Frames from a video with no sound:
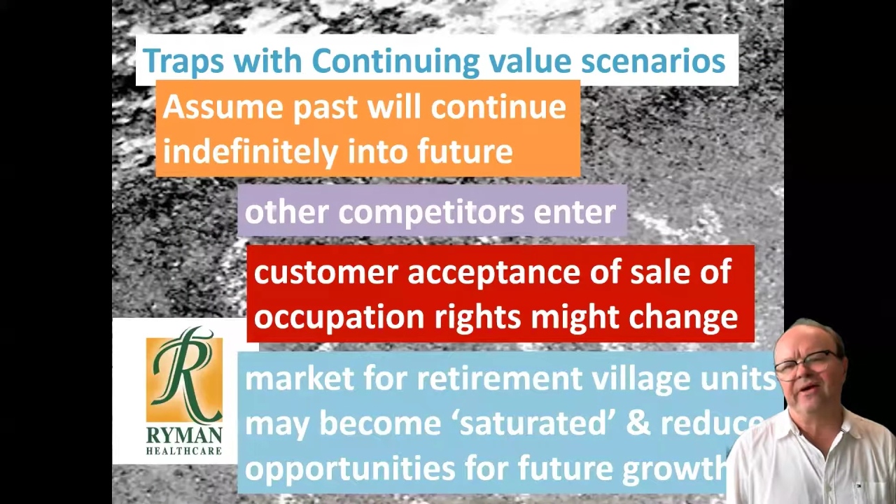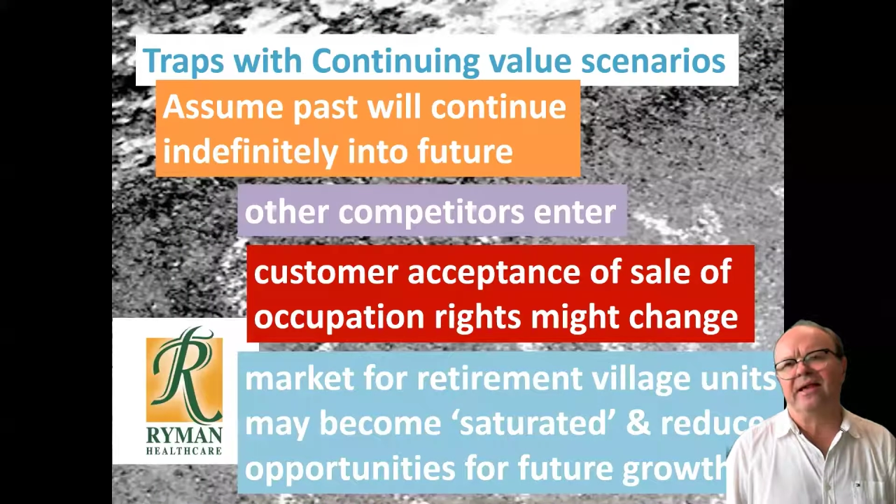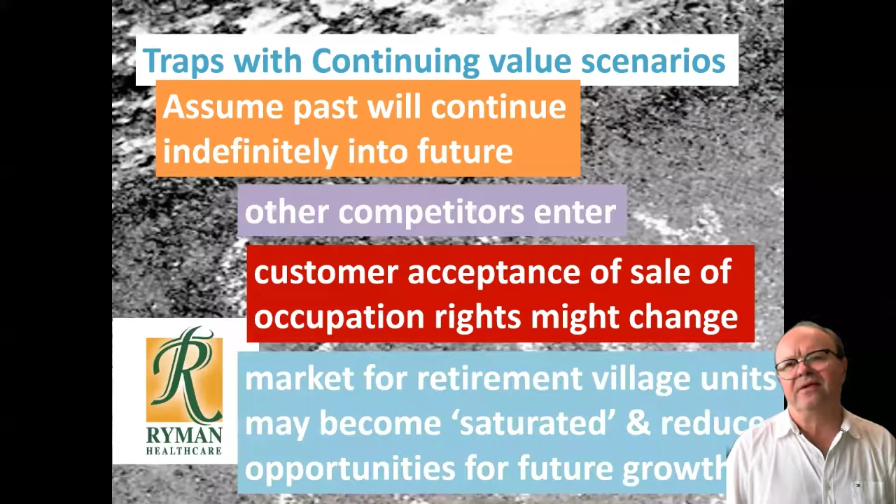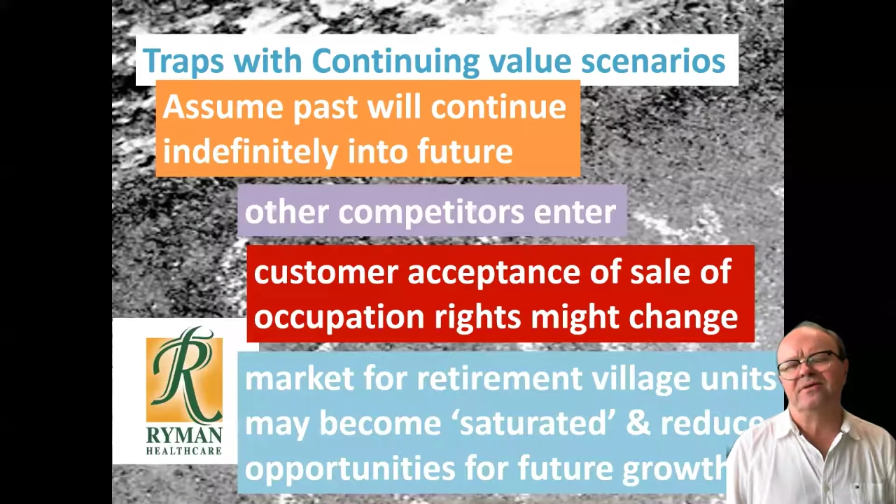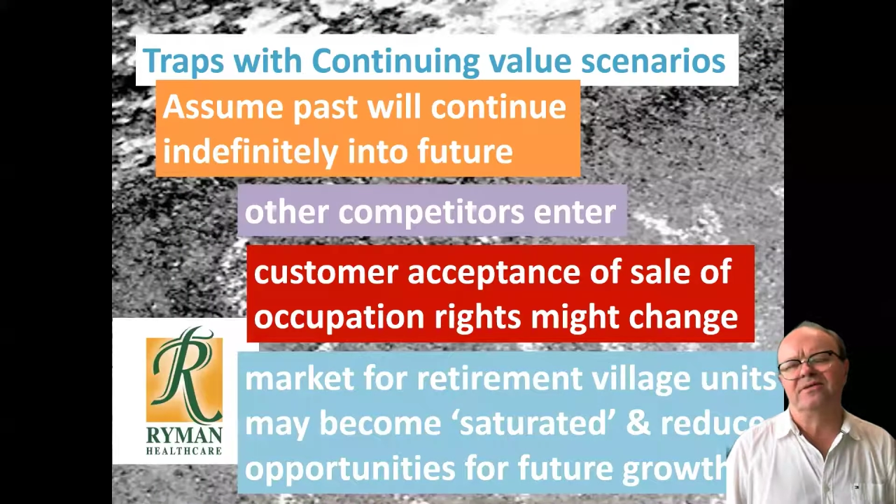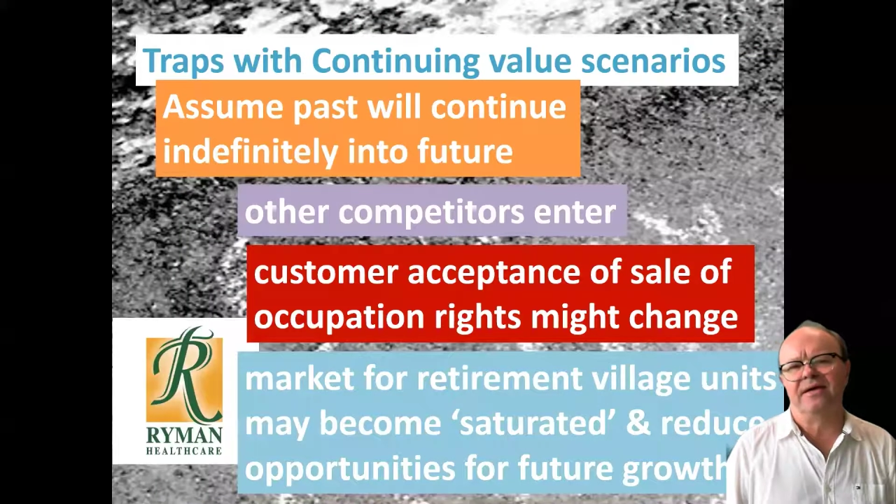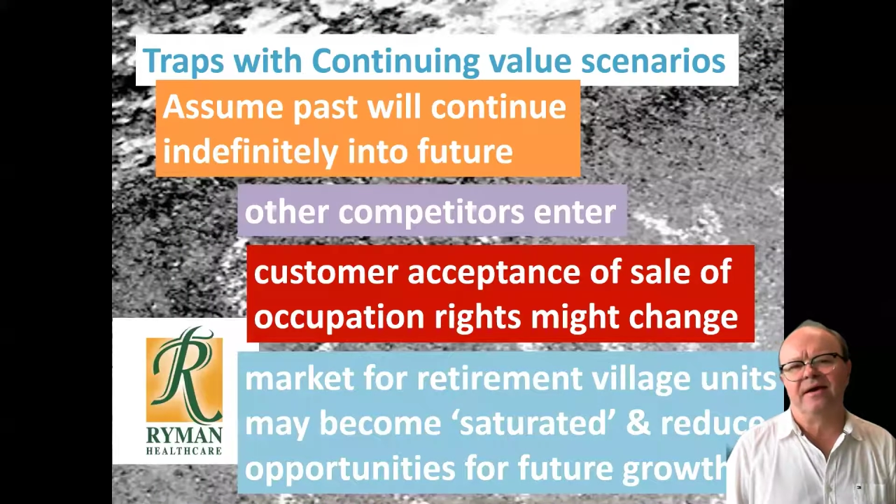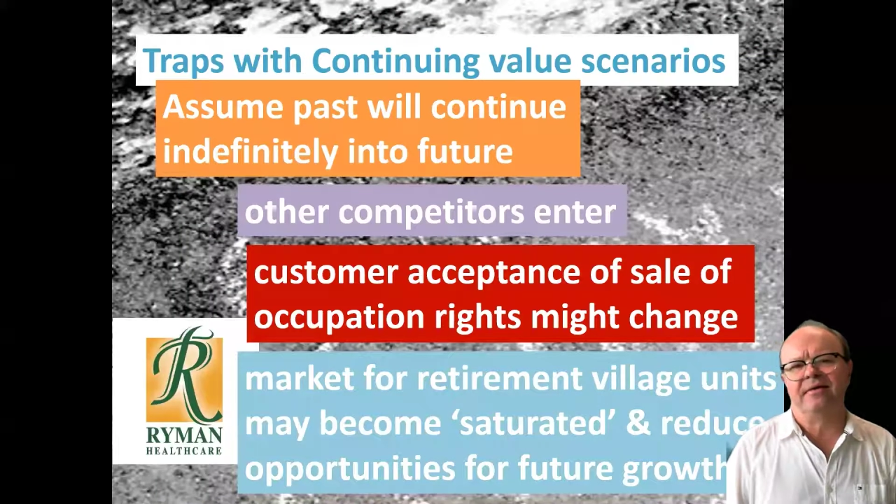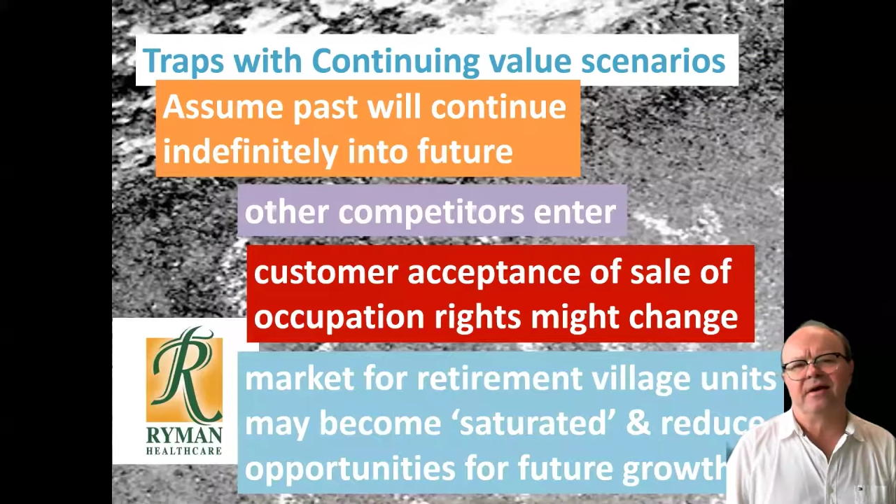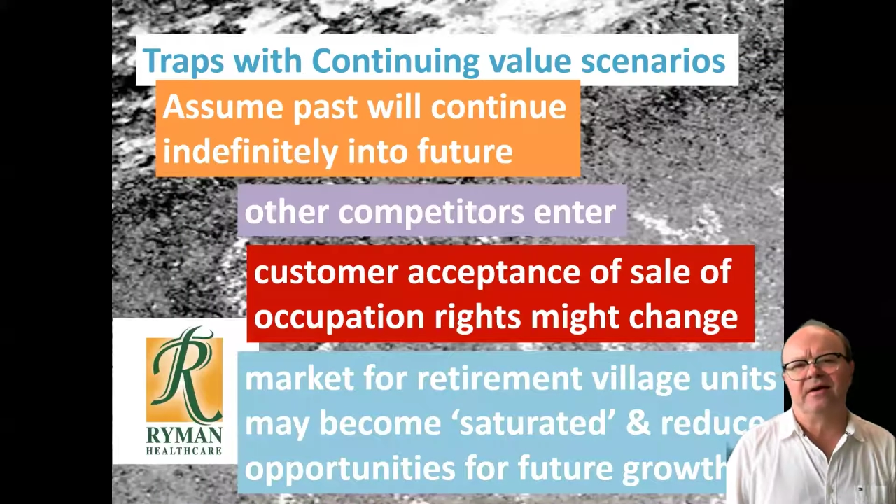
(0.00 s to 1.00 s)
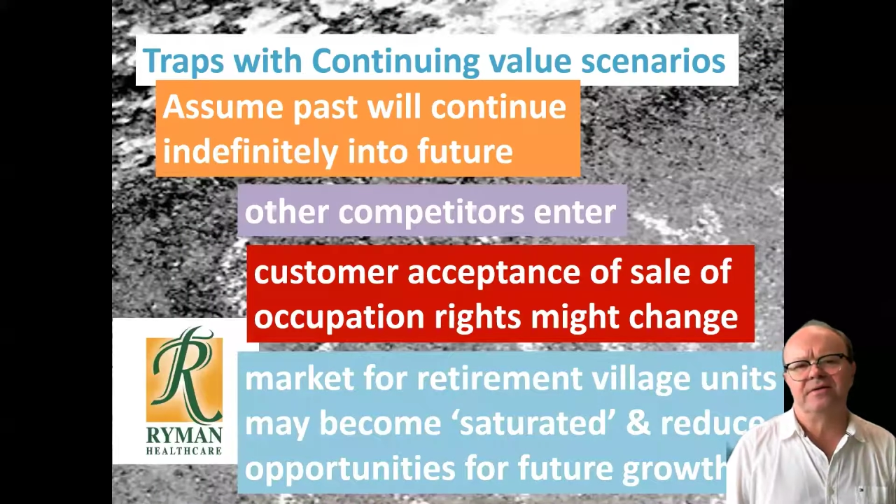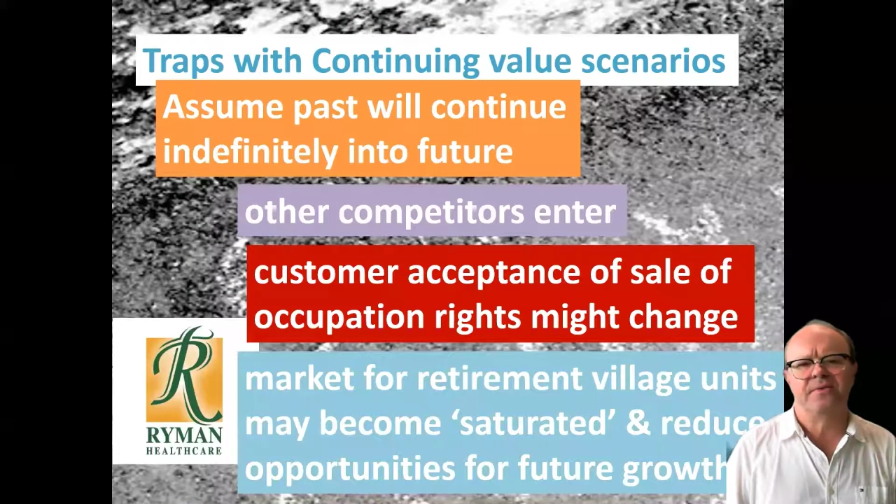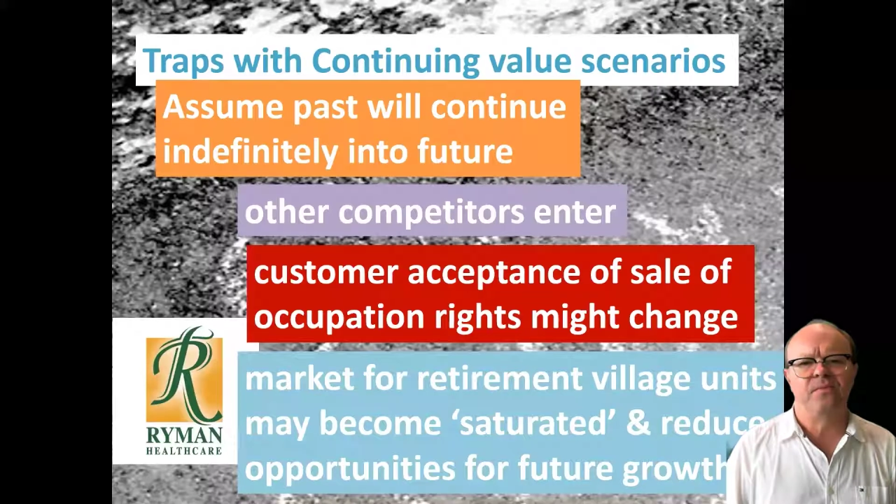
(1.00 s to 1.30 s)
value scenarios.